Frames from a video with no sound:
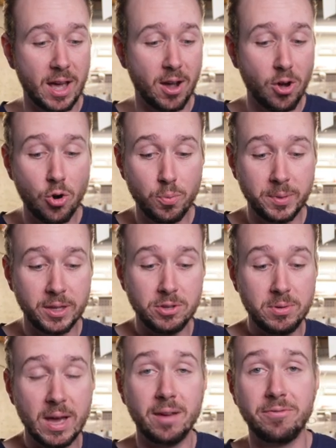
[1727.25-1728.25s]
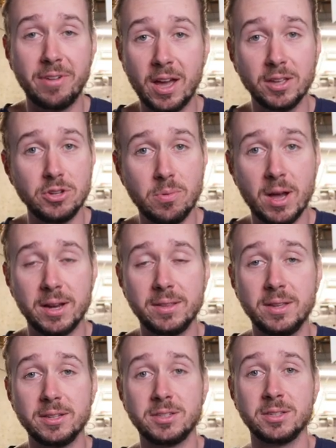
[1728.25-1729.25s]
I hope that you got value out of
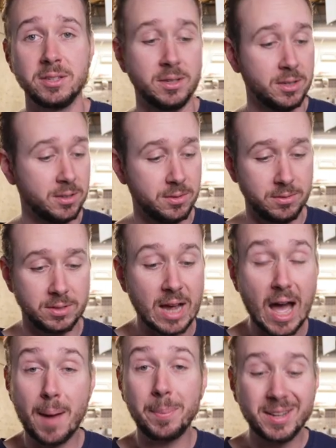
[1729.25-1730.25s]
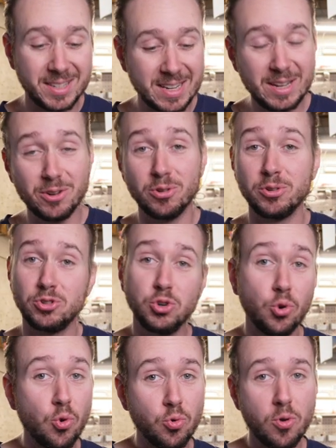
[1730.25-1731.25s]
this top tier
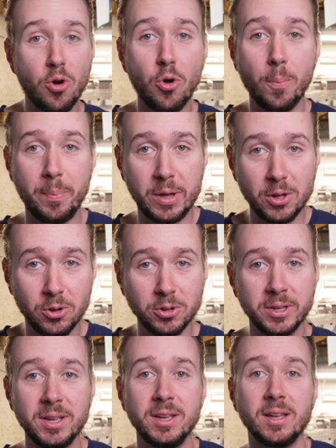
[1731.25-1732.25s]
tool roll build.